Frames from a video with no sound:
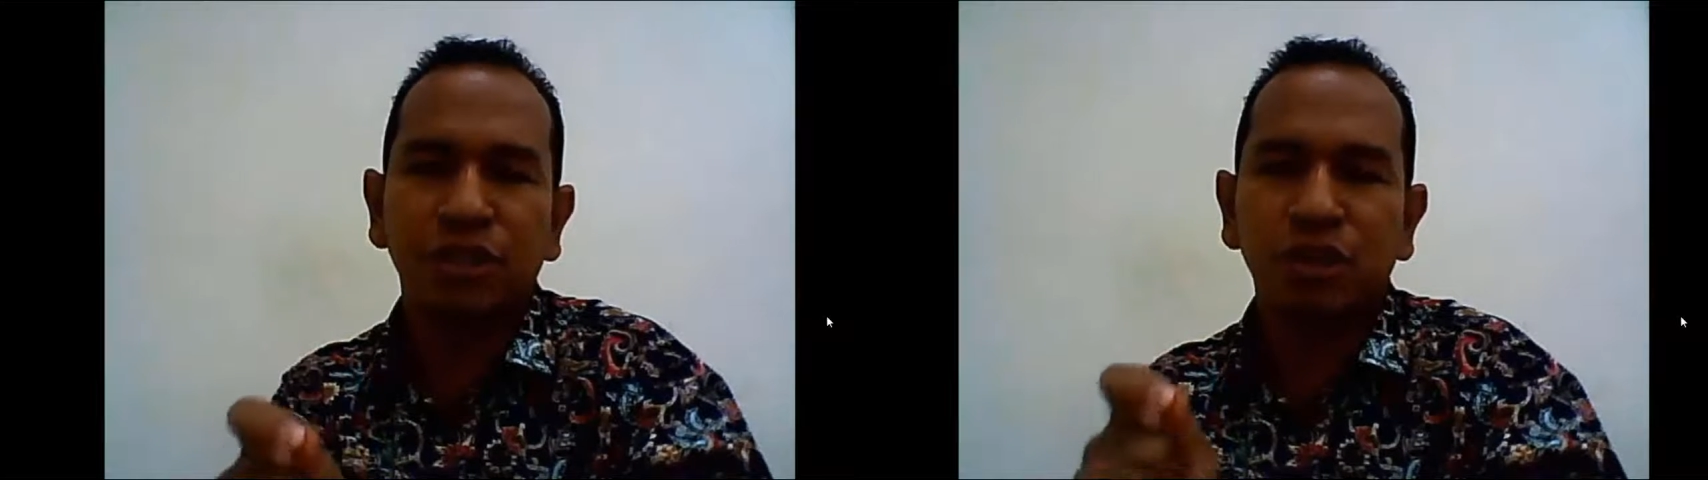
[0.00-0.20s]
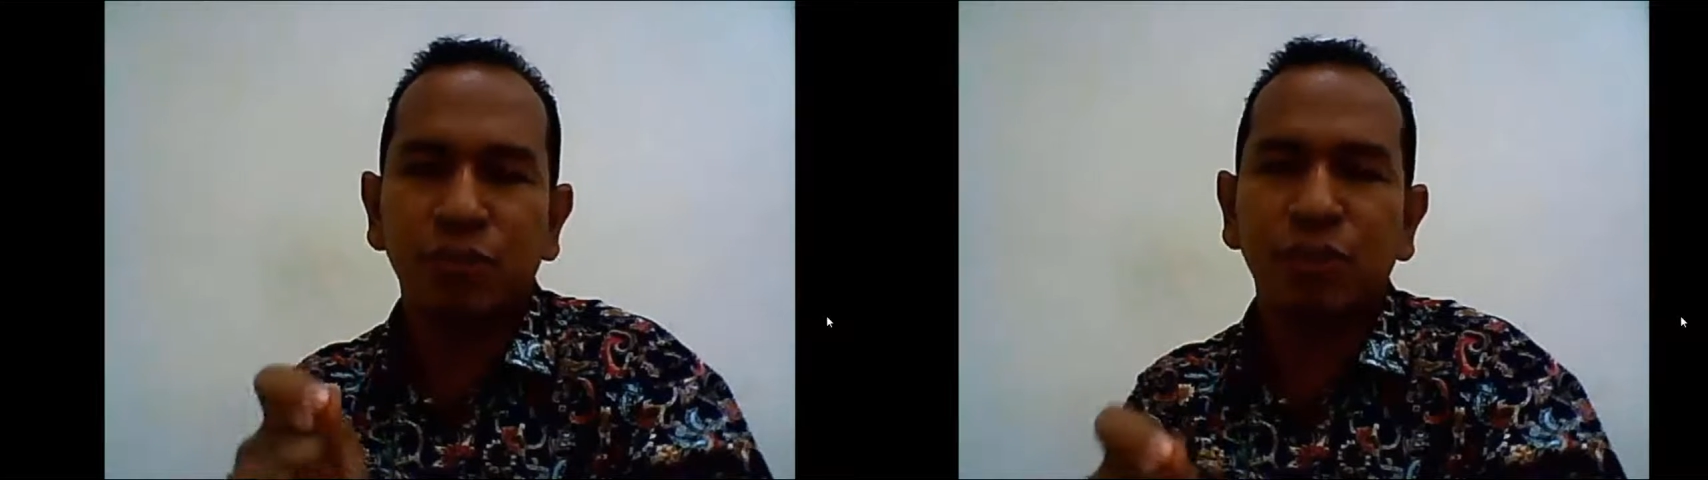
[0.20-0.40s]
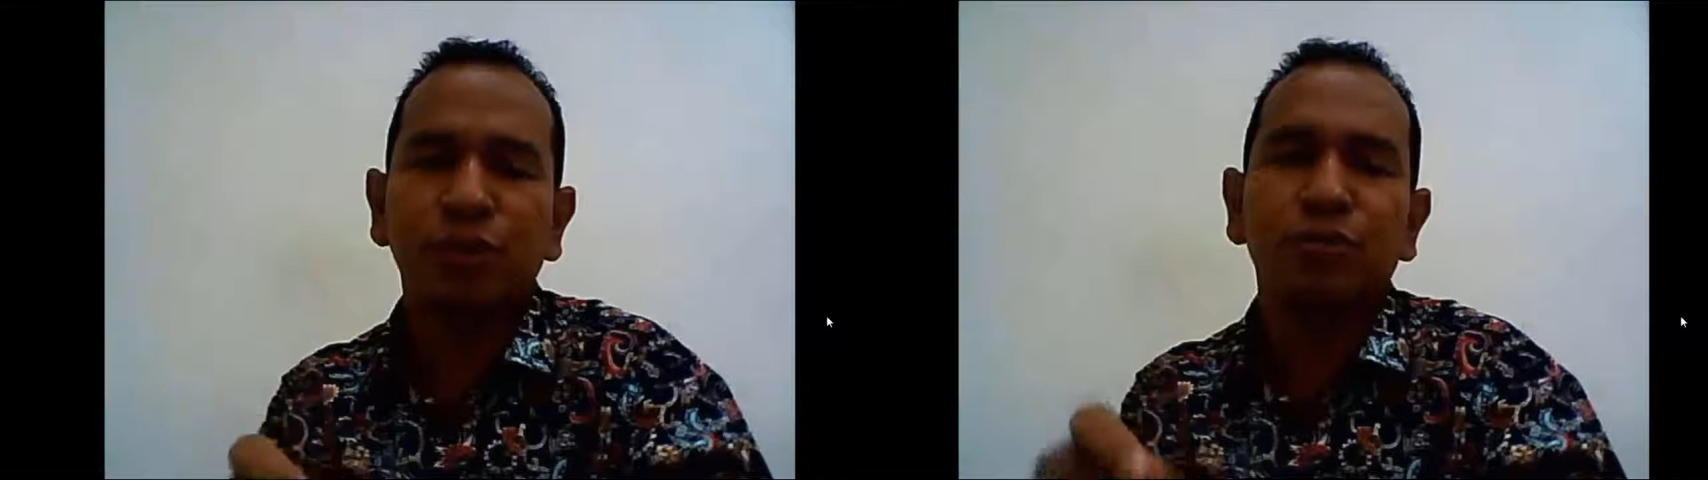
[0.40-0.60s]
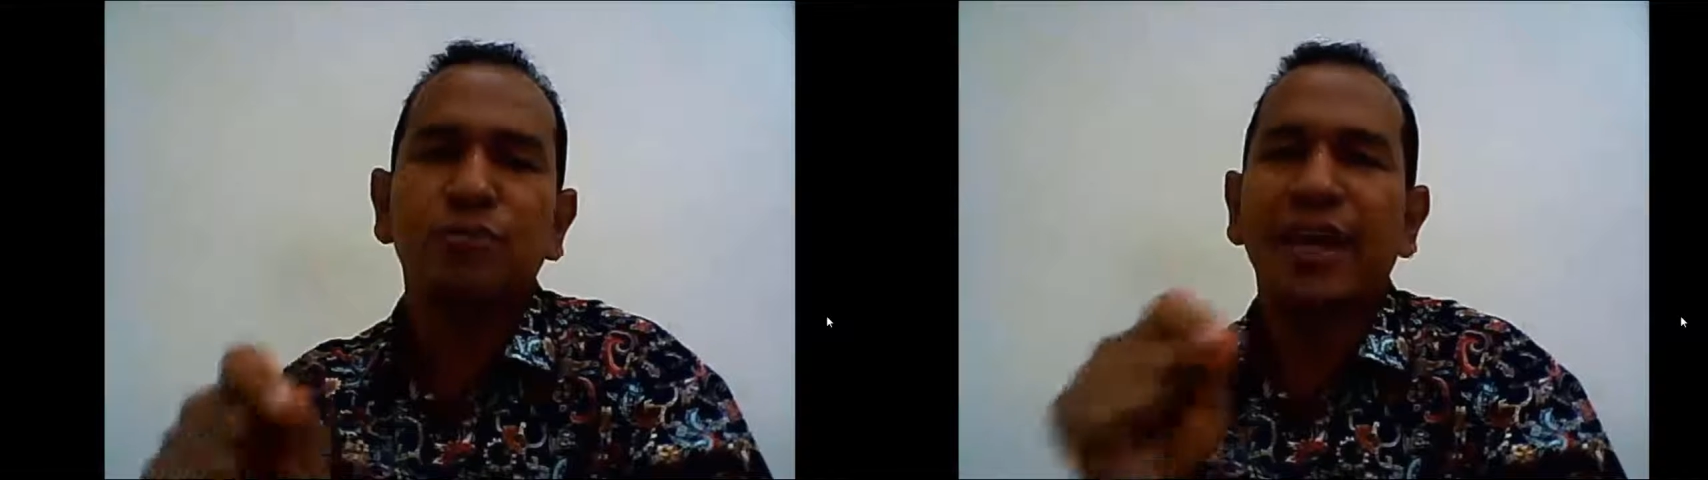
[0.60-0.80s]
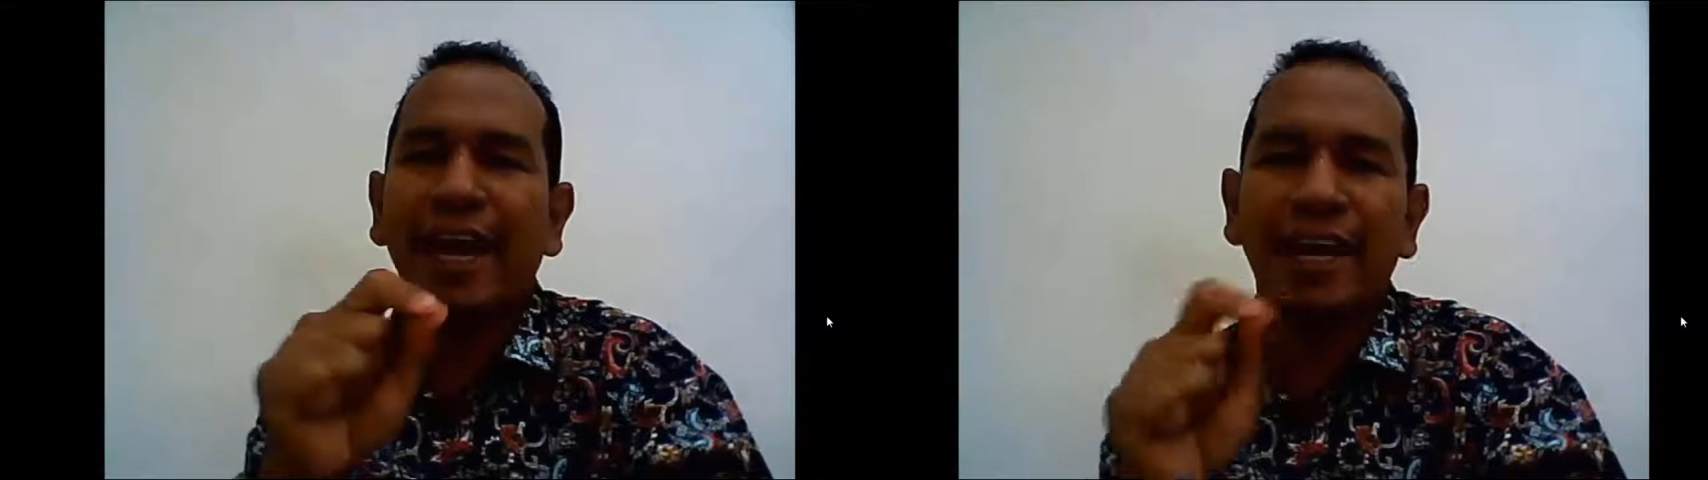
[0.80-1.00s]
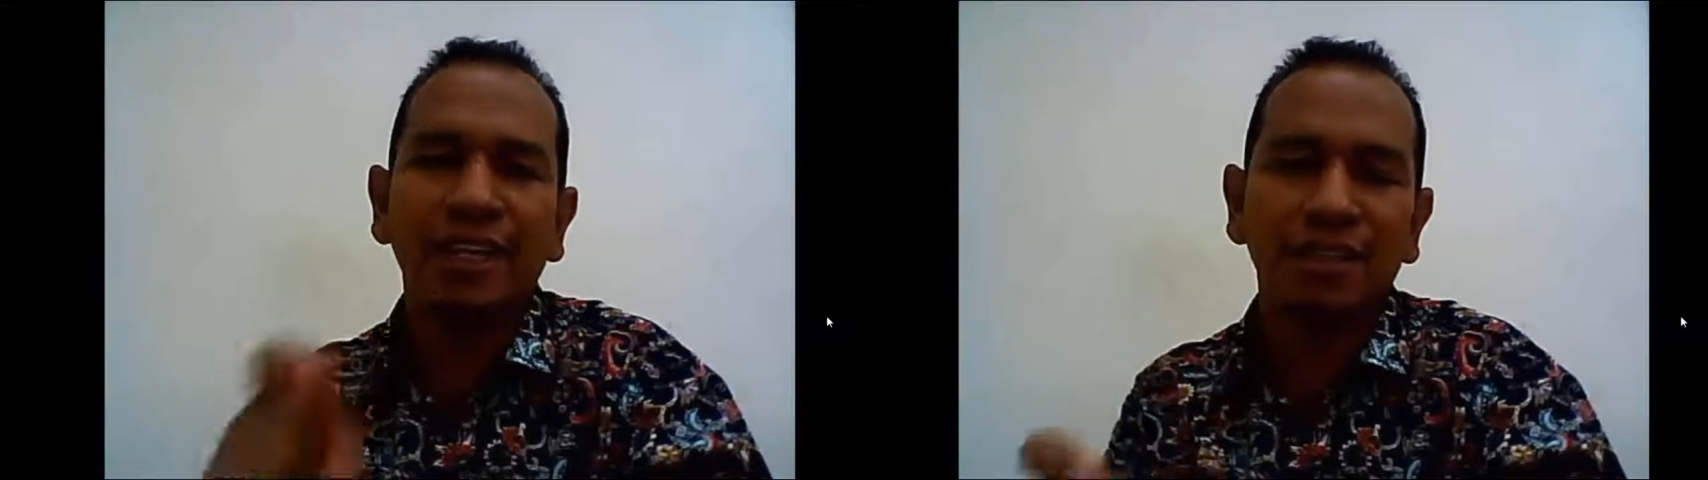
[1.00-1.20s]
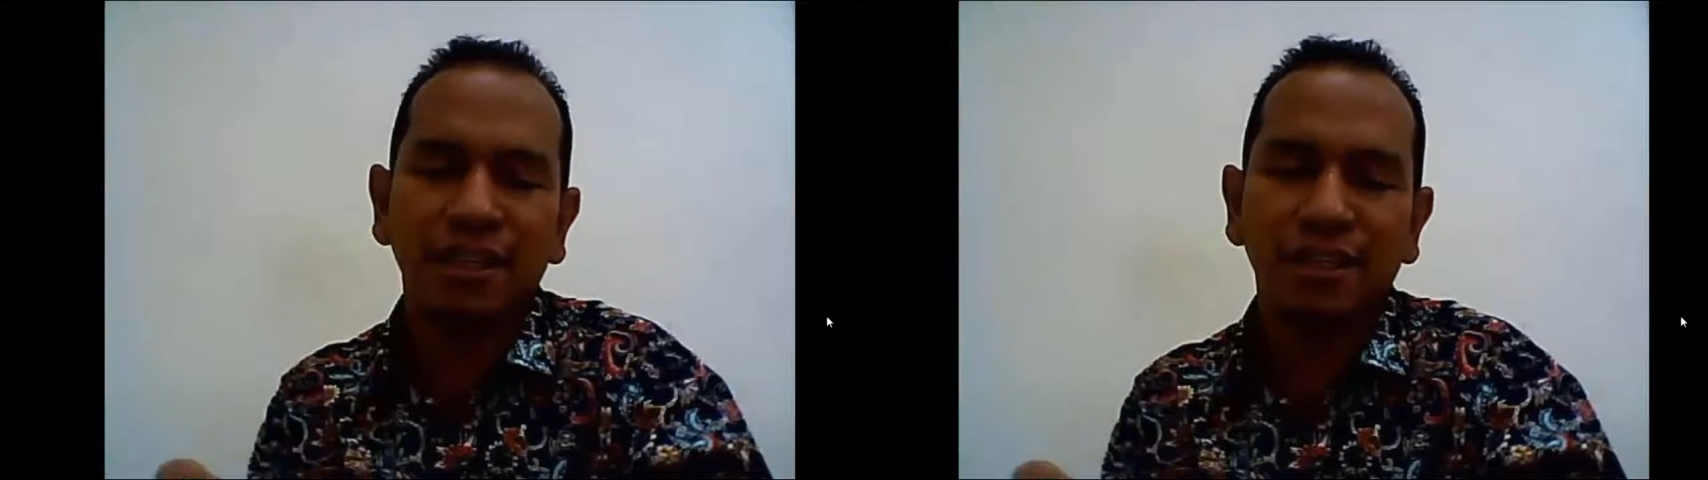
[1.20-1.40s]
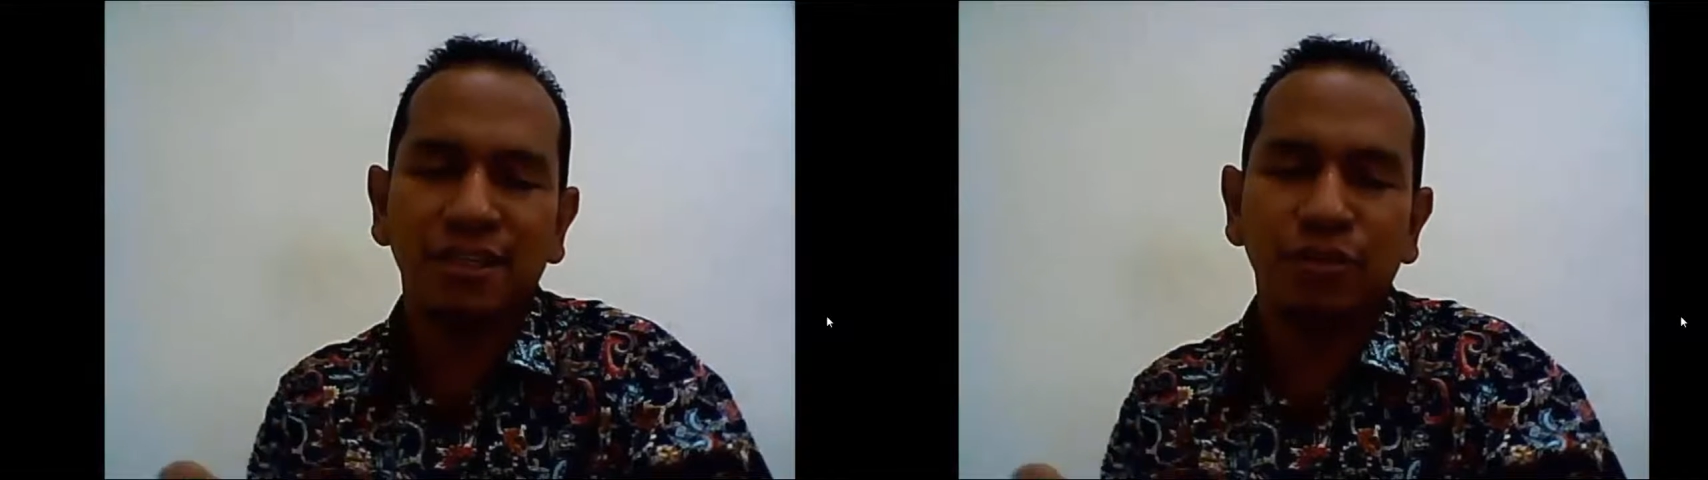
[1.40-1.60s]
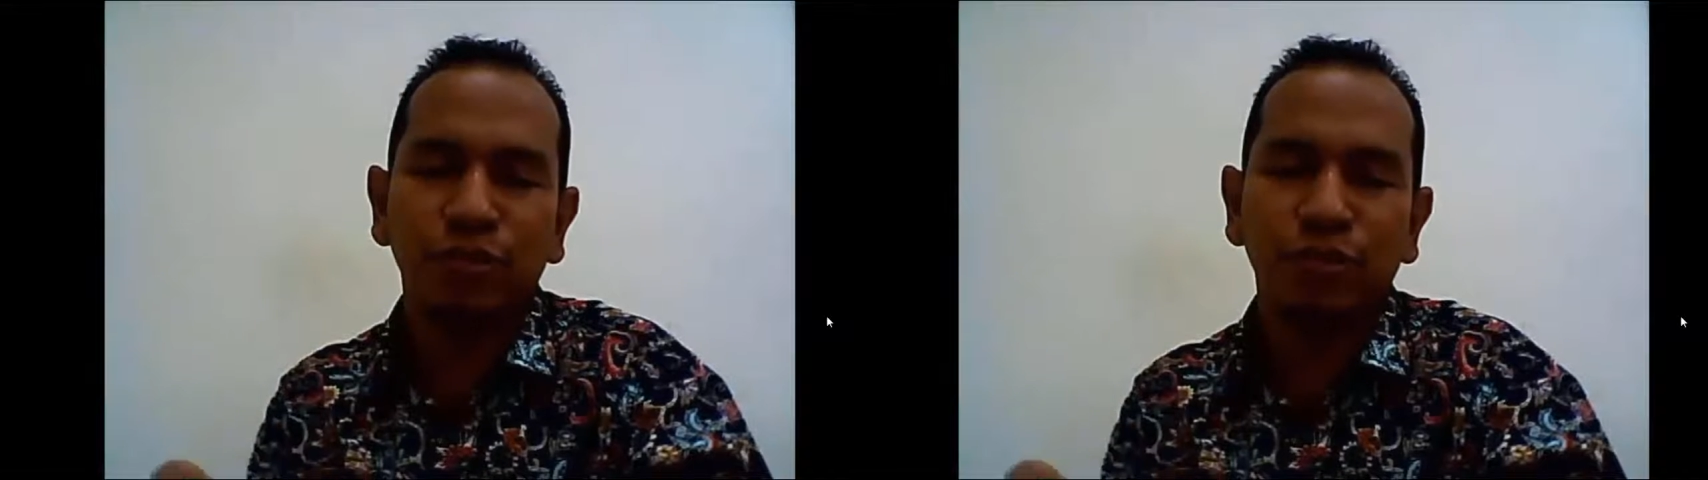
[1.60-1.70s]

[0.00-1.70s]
The topic could be anything,